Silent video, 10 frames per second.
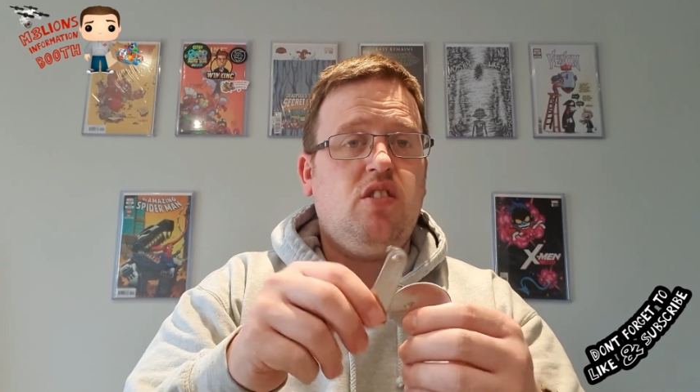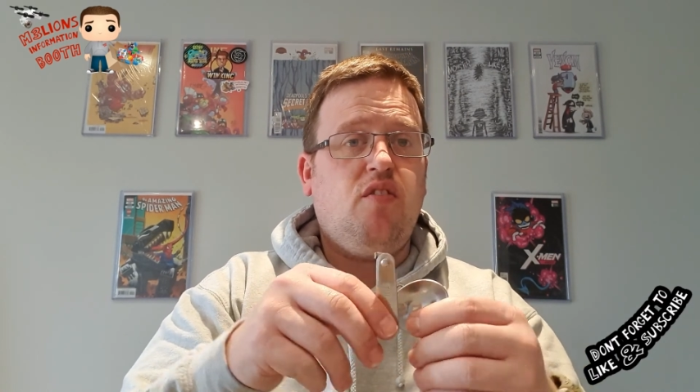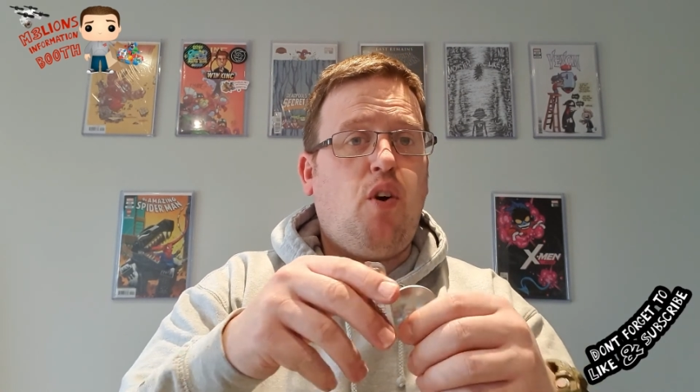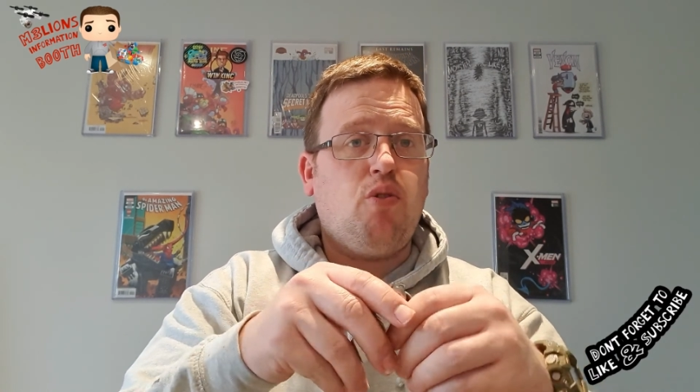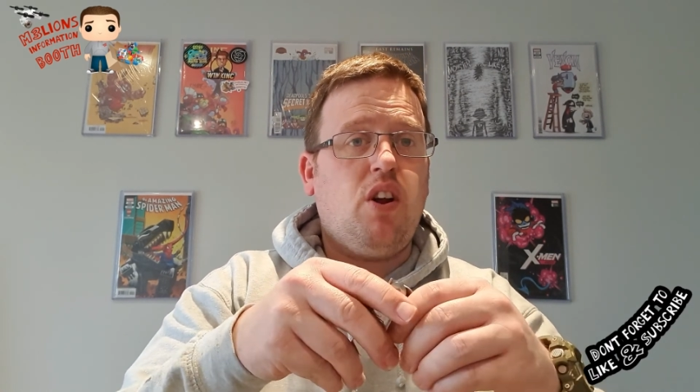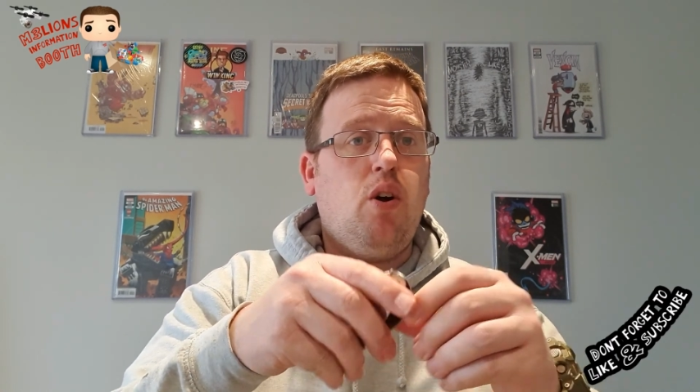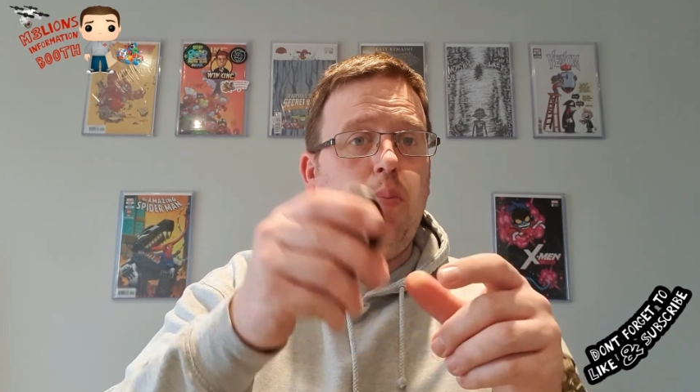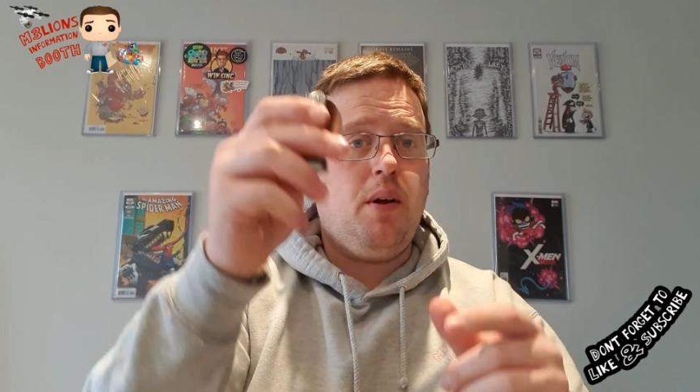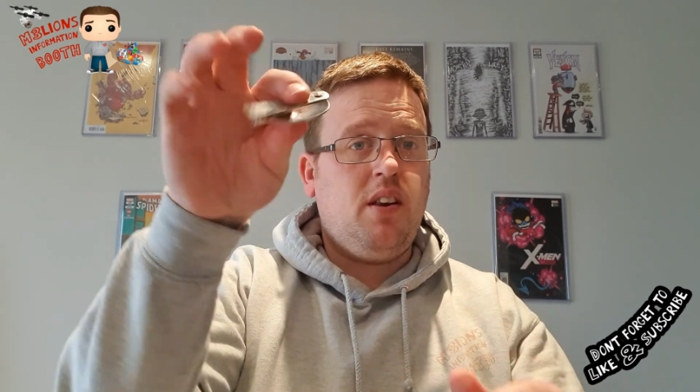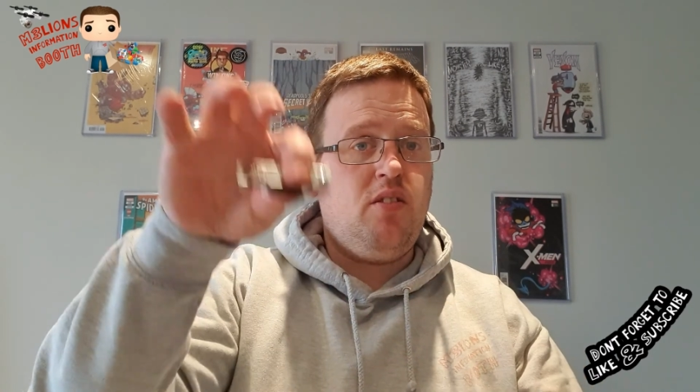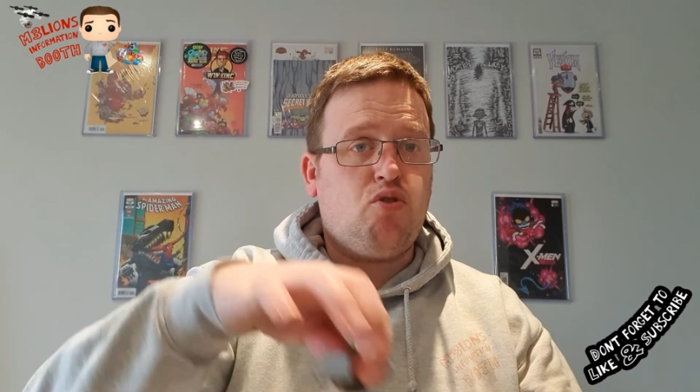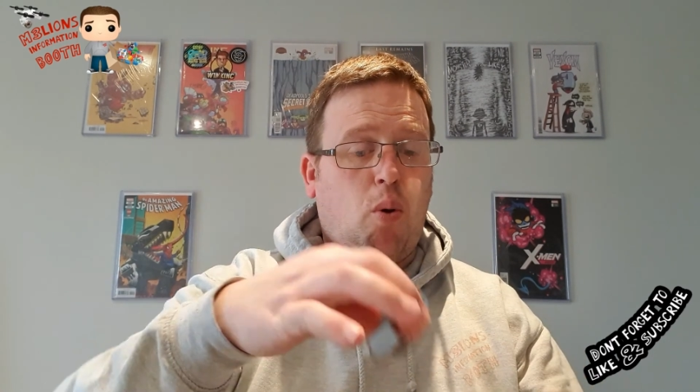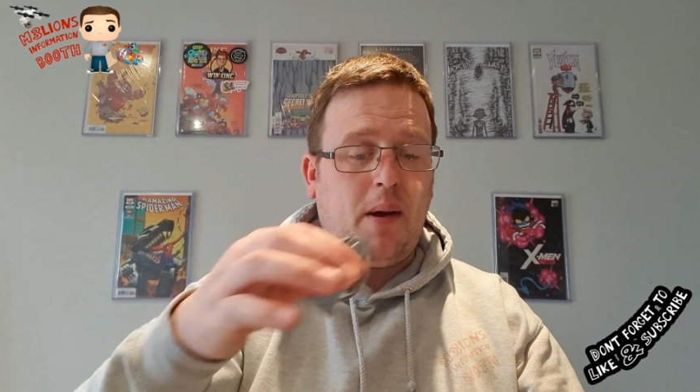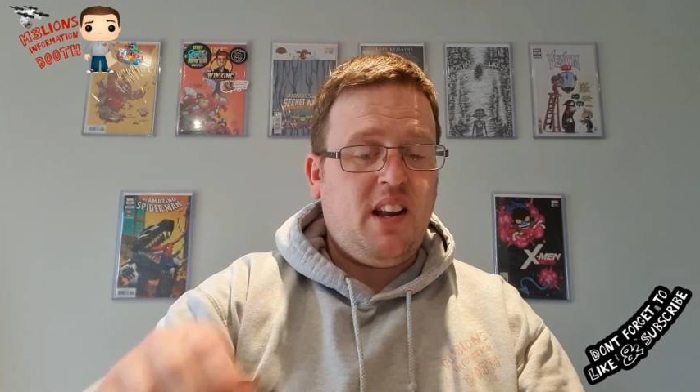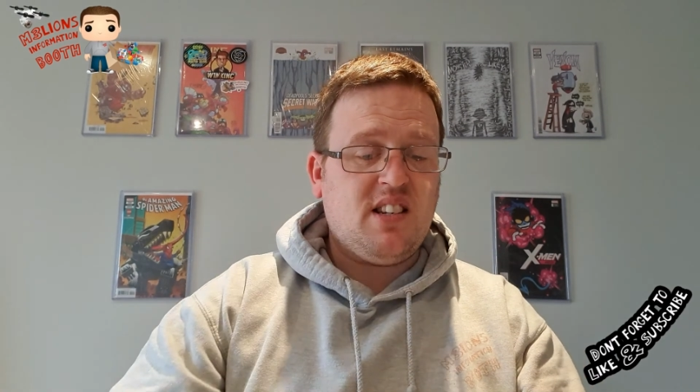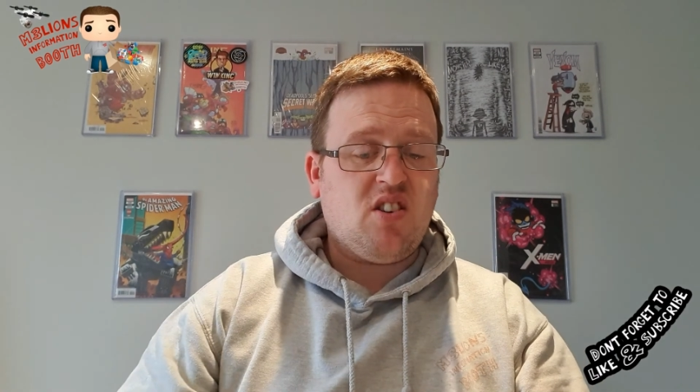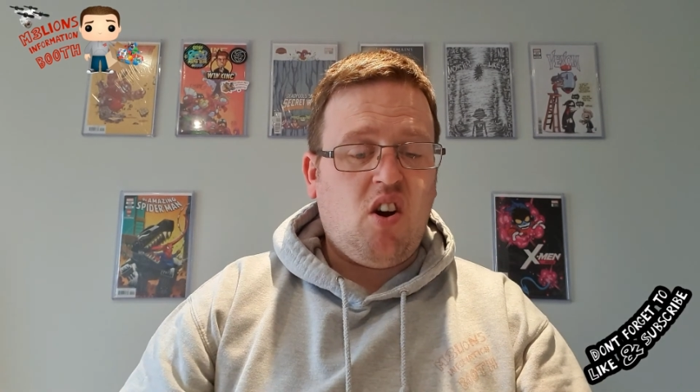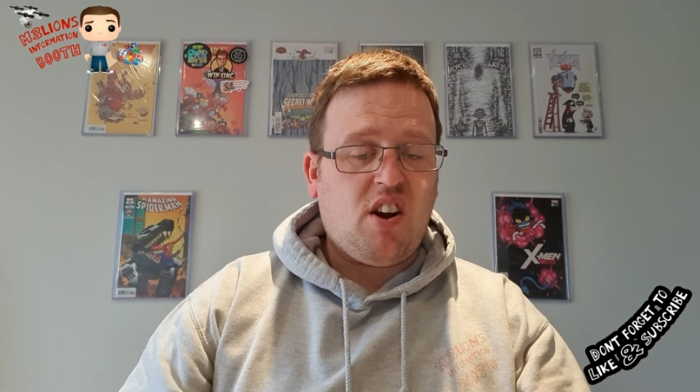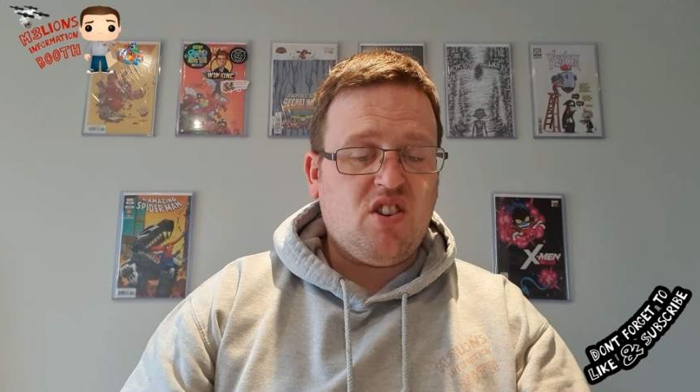fold it up and drop it inside,